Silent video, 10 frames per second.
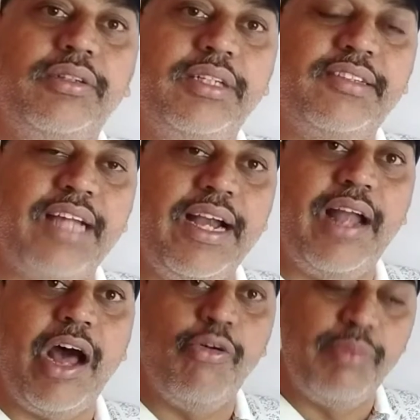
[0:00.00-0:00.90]
Decide
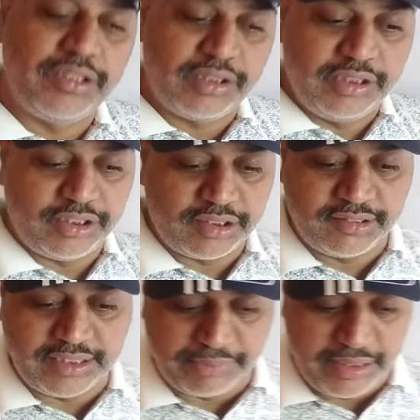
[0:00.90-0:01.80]
how much distance
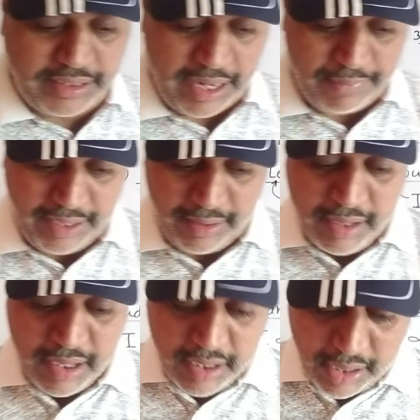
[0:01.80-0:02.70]
it will travel.
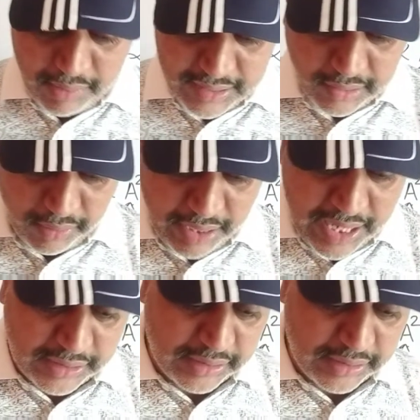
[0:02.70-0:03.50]
Now let's go to next.